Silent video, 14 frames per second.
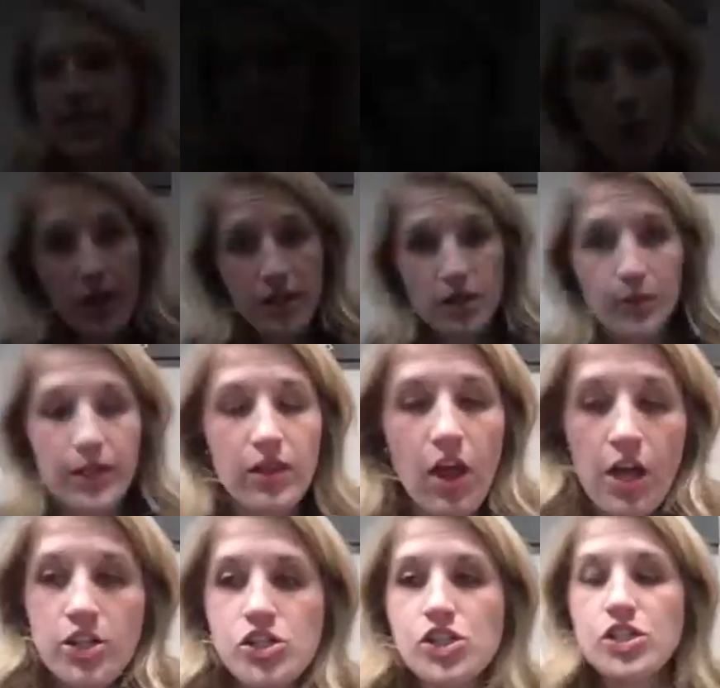Another product that
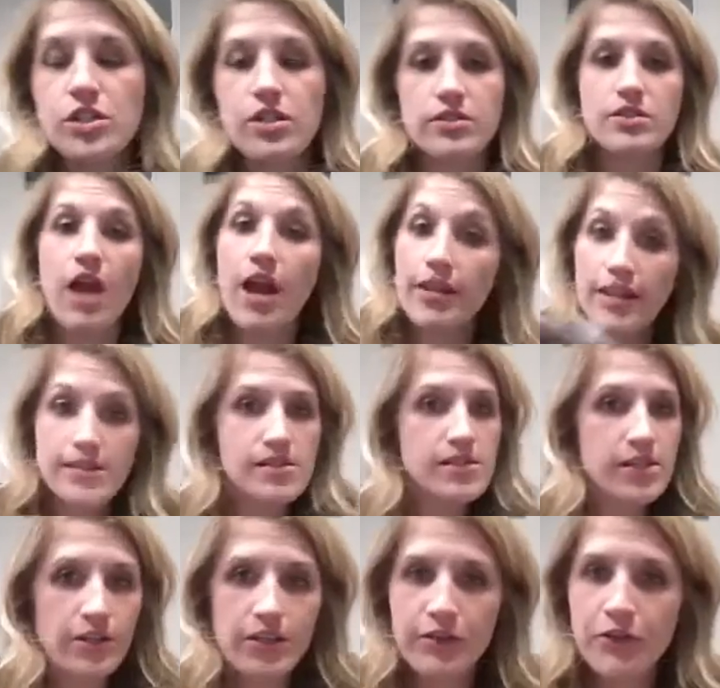we launched, not
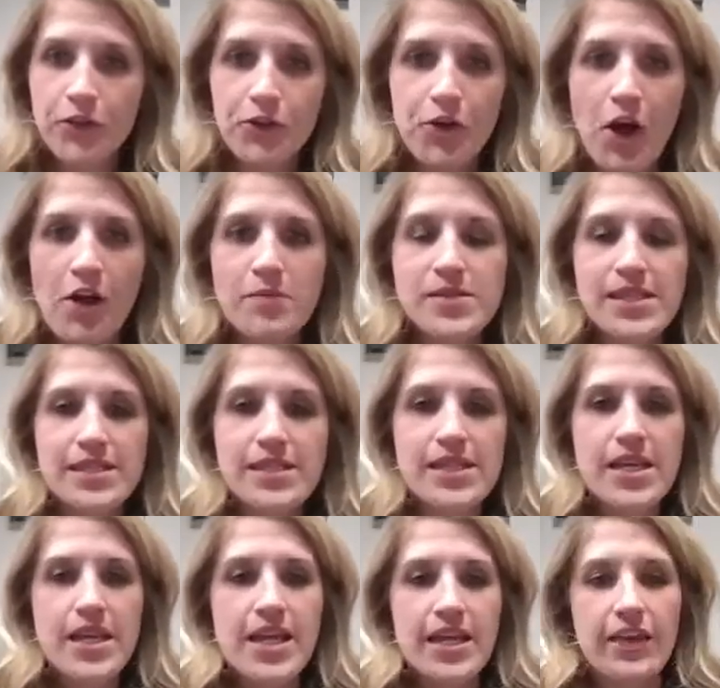necessarily for your arms,
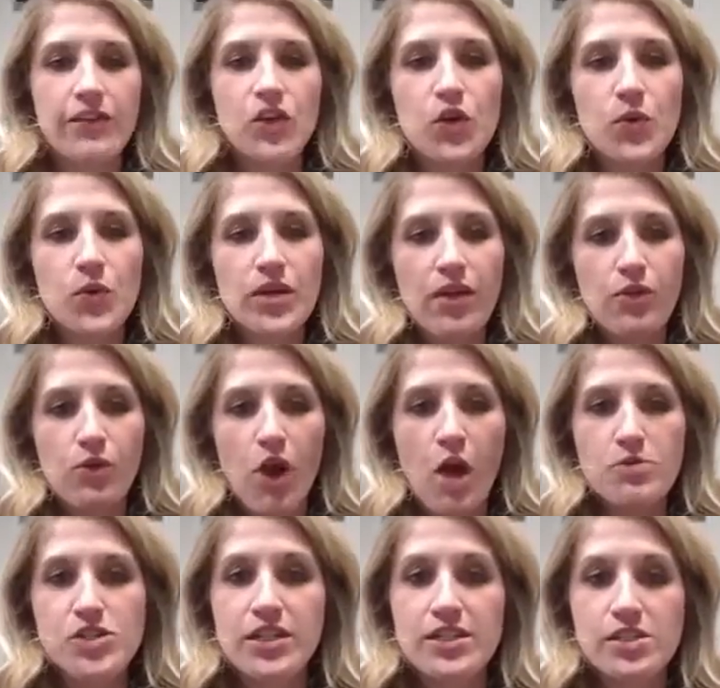it's giving you
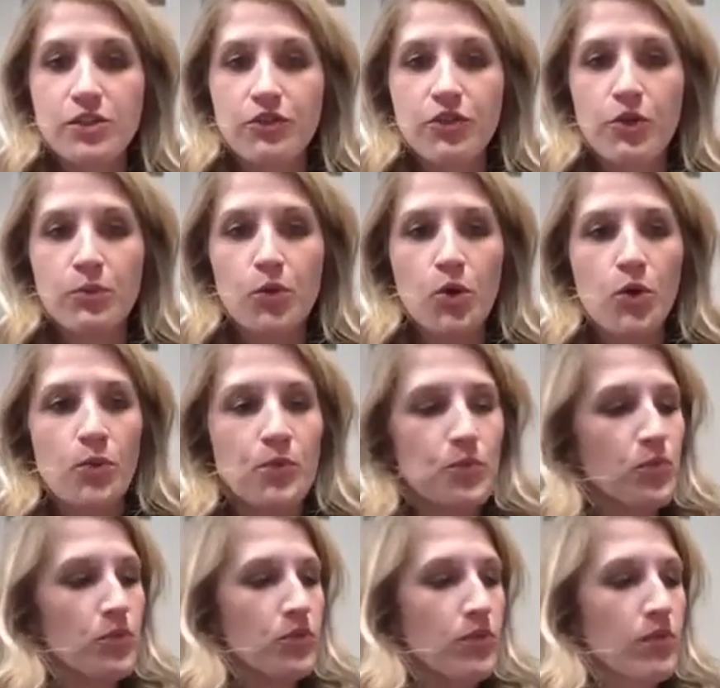another option. It's a foot pull.